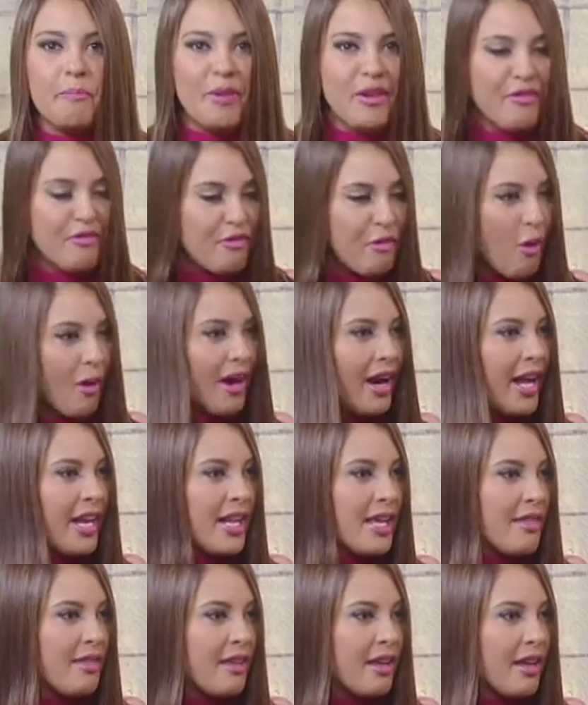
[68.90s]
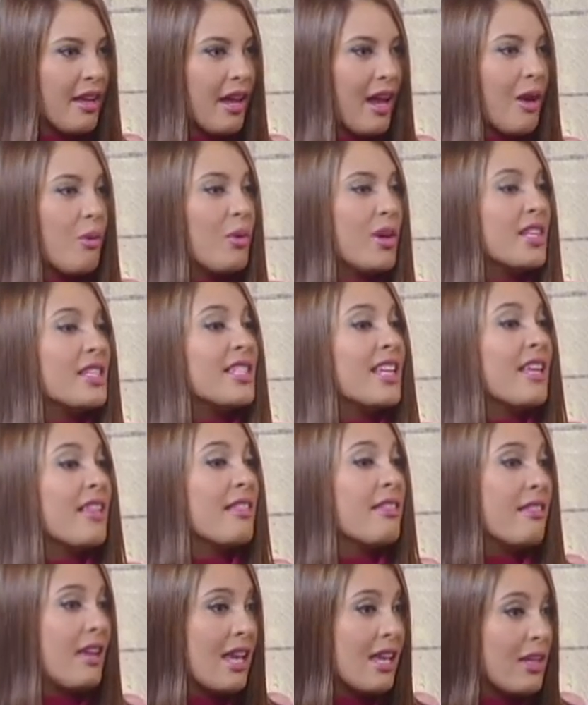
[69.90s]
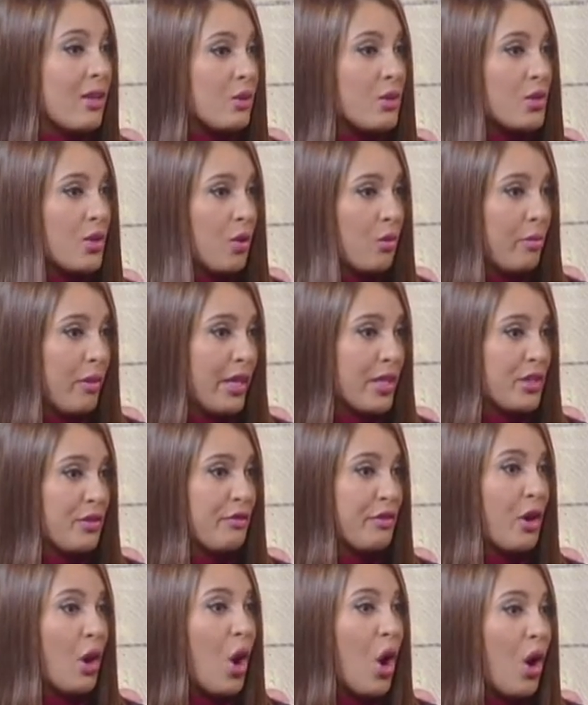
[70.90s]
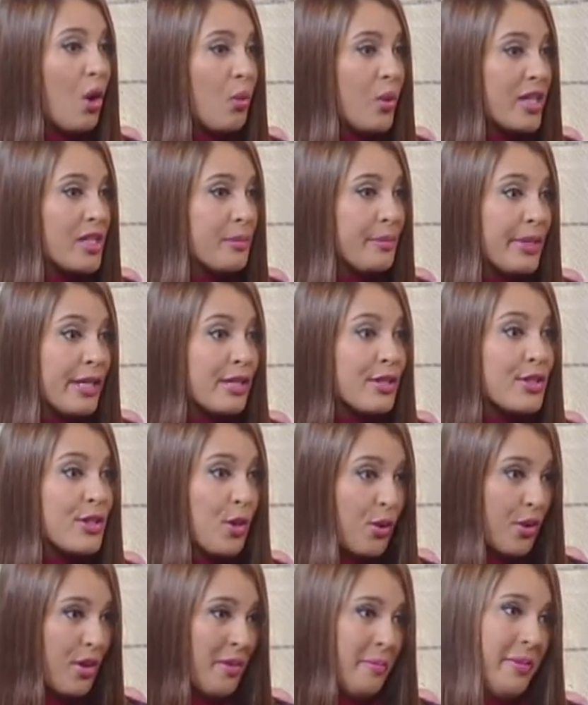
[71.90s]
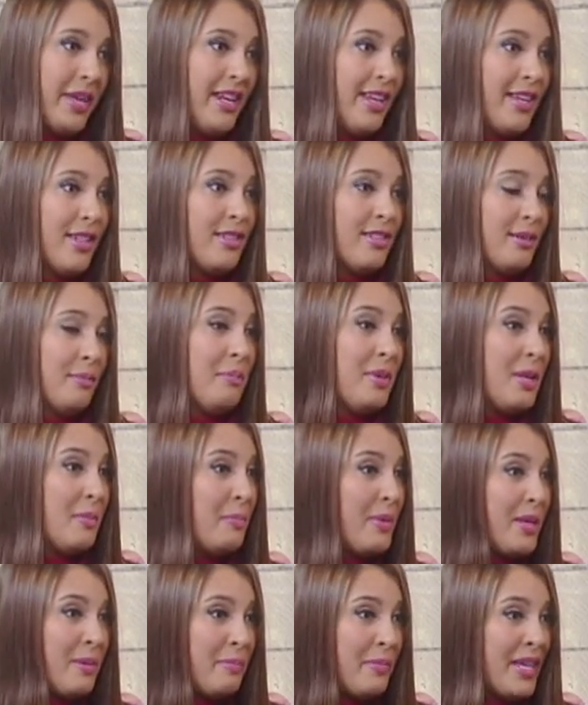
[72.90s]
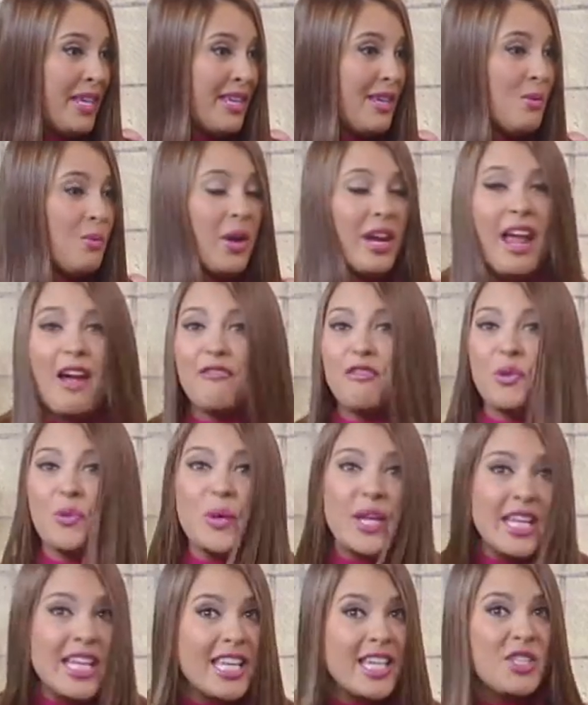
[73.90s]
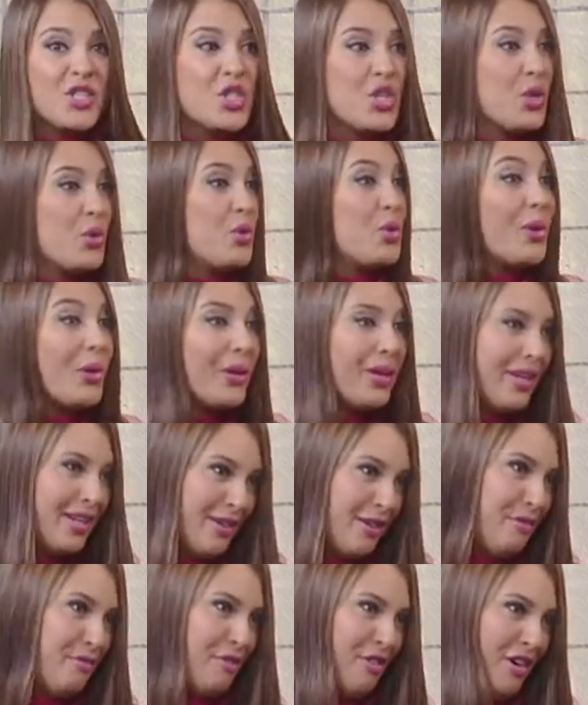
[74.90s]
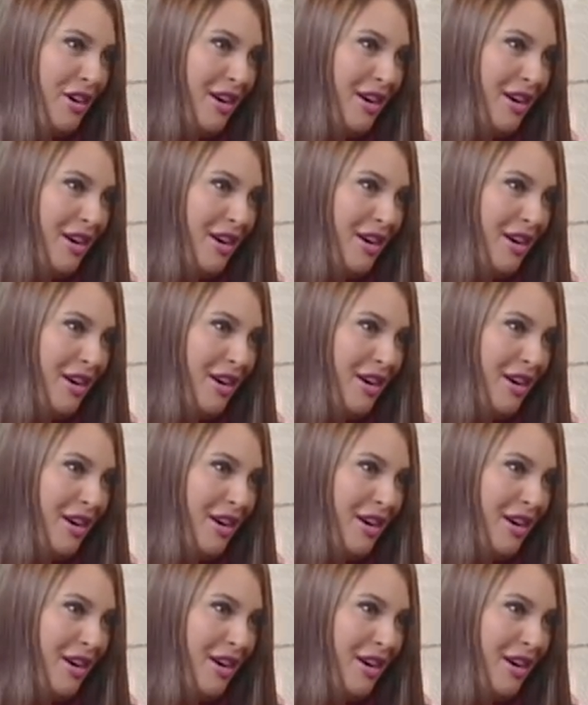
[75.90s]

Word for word: before anything, I want to say thank you so much for always being so committed to PPP. Whenever we need you, you're here for